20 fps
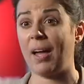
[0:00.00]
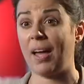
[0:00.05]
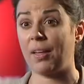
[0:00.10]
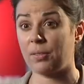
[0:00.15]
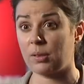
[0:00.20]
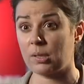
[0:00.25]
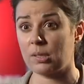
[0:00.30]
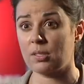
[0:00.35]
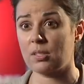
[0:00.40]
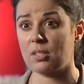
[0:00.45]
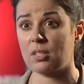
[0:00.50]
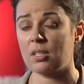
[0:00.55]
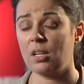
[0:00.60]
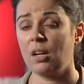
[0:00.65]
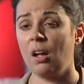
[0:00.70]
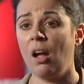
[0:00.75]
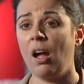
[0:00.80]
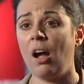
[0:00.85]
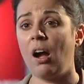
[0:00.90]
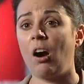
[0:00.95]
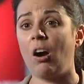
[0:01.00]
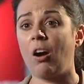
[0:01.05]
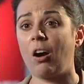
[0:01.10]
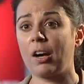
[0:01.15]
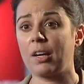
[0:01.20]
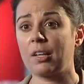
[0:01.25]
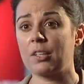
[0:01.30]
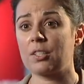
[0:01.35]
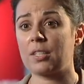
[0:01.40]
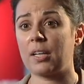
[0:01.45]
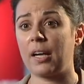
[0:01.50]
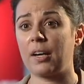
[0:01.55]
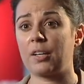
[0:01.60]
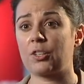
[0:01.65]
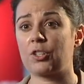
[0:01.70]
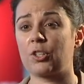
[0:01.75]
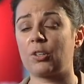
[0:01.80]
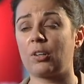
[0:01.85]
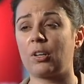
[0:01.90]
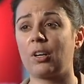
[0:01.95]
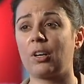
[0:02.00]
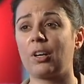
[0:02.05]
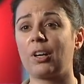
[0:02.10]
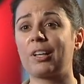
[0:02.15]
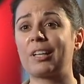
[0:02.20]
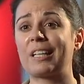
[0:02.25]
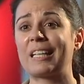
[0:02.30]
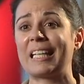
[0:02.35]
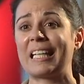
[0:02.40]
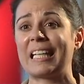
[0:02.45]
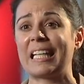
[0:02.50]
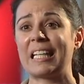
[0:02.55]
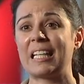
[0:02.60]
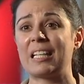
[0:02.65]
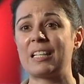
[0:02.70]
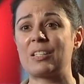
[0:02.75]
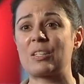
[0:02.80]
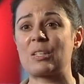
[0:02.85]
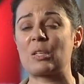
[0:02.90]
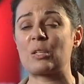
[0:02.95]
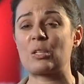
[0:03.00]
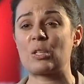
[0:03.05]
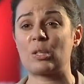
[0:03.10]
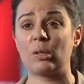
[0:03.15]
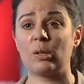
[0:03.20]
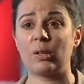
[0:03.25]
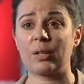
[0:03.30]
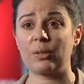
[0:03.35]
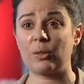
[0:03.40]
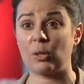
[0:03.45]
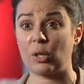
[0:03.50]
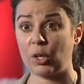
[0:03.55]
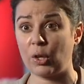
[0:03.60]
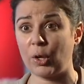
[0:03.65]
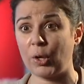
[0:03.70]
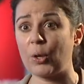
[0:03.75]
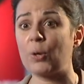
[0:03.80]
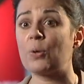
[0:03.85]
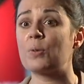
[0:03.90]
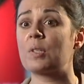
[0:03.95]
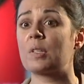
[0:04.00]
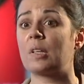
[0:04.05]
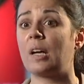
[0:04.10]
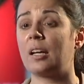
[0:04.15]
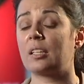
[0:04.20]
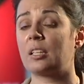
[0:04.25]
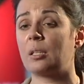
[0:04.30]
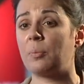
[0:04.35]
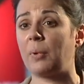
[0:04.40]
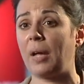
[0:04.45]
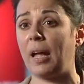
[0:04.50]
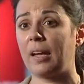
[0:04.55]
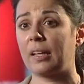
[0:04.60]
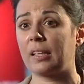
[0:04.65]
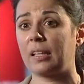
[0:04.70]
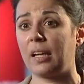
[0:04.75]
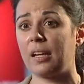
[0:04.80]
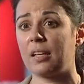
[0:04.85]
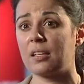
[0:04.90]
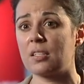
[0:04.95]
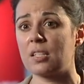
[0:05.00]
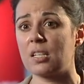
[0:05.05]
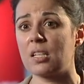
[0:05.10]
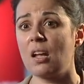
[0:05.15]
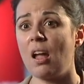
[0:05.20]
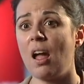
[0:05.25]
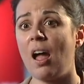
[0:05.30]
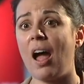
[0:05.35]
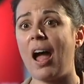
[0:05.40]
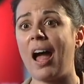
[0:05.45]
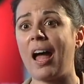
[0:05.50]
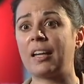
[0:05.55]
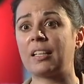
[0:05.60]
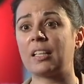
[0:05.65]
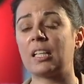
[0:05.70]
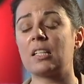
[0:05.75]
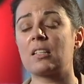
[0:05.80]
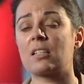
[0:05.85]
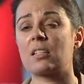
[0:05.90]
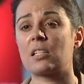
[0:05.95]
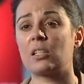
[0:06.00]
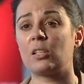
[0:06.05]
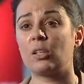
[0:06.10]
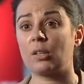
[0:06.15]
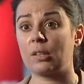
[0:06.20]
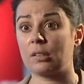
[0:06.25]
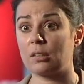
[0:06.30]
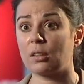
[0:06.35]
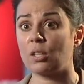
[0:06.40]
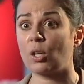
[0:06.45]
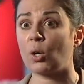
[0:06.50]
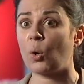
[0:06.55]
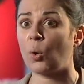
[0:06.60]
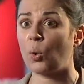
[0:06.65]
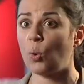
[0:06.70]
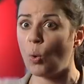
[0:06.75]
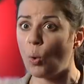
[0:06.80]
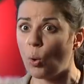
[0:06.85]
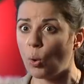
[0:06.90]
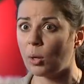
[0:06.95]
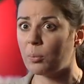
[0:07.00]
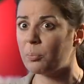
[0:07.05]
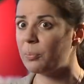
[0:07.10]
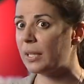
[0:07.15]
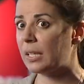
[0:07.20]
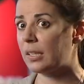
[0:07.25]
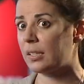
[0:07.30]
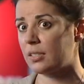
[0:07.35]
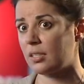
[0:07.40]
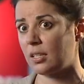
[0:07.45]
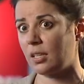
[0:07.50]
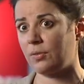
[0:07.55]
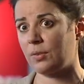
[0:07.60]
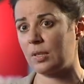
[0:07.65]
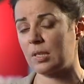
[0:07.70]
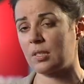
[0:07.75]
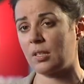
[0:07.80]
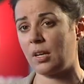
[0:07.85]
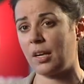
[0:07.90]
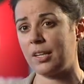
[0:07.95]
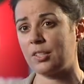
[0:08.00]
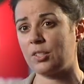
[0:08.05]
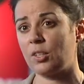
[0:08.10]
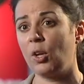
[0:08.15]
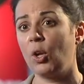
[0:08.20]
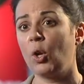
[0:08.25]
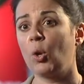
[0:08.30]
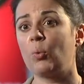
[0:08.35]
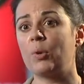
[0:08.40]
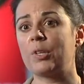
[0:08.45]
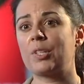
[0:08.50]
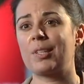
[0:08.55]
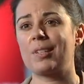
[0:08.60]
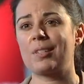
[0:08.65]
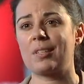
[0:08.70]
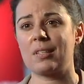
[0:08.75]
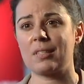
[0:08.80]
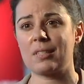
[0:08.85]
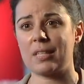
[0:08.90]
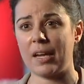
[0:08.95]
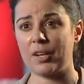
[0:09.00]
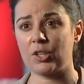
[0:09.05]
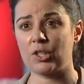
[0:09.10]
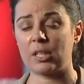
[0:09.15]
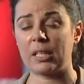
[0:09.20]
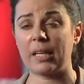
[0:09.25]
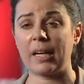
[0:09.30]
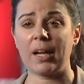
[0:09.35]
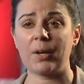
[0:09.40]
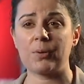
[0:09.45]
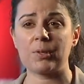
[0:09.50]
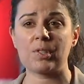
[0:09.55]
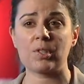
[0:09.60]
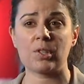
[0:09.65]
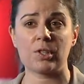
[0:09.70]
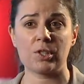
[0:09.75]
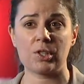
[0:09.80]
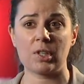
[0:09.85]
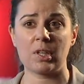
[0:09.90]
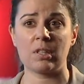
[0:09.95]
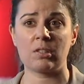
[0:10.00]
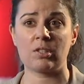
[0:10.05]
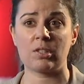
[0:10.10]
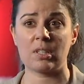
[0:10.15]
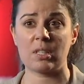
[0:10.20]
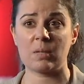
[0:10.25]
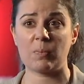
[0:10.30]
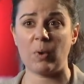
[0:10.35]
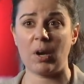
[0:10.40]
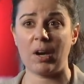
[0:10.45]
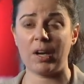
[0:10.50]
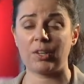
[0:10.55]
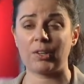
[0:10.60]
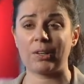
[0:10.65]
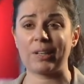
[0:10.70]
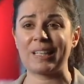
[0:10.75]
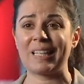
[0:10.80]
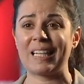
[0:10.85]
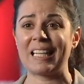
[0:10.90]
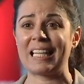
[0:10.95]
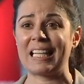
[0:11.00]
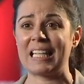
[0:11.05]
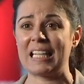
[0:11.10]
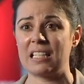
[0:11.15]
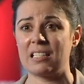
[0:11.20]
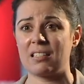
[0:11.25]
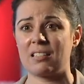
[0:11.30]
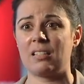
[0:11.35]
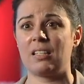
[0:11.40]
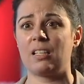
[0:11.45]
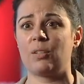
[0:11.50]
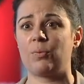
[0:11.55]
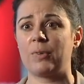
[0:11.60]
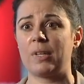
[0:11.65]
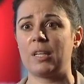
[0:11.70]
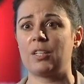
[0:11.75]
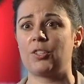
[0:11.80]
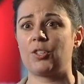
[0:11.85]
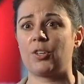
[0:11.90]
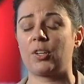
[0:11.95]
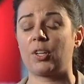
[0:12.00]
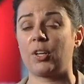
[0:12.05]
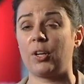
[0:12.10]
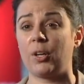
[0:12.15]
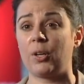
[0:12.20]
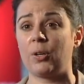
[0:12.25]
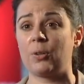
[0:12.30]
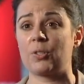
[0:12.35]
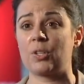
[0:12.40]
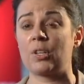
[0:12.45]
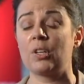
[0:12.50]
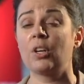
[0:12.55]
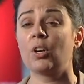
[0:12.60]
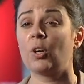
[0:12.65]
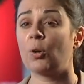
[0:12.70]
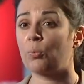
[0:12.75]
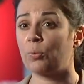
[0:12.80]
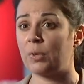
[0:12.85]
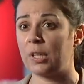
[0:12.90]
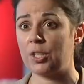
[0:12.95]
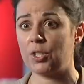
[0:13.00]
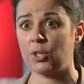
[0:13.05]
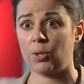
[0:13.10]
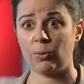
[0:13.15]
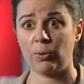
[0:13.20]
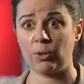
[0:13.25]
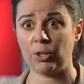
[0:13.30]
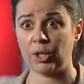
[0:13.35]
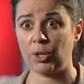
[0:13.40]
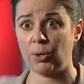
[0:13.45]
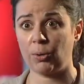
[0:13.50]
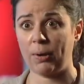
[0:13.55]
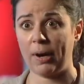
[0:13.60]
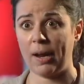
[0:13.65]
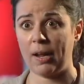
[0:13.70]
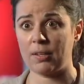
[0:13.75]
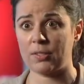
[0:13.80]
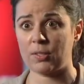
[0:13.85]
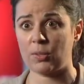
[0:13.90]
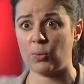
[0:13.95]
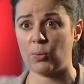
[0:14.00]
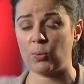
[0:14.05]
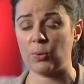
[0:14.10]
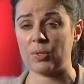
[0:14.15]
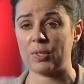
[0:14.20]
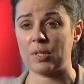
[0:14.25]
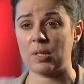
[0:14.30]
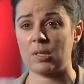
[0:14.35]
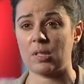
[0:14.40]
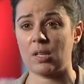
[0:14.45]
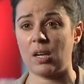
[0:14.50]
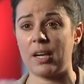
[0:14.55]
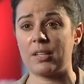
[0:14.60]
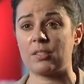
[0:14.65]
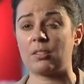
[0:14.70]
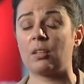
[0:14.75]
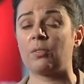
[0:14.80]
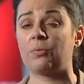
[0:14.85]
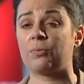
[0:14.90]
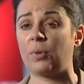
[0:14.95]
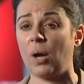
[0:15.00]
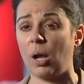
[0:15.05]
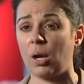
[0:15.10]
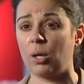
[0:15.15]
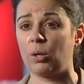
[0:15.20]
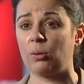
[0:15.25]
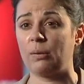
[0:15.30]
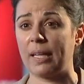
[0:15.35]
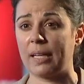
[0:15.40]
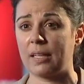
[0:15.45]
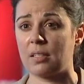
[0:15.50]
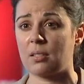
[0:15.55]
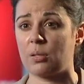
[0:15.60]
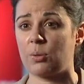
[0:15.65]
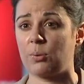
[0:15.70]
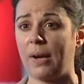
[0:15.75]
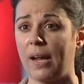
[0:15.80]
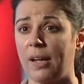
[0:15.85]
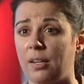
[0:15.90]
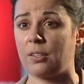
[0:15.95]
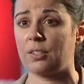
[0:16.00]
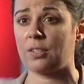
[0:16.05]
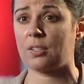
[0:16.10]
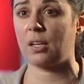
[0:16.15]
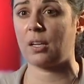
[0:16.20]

methods. Architecture needs to look at the code at the back end and needs to look at the crawlability of the site, which is essentially how a search engine spider can easily read your code, read your URLs across the site, and follow links throughout your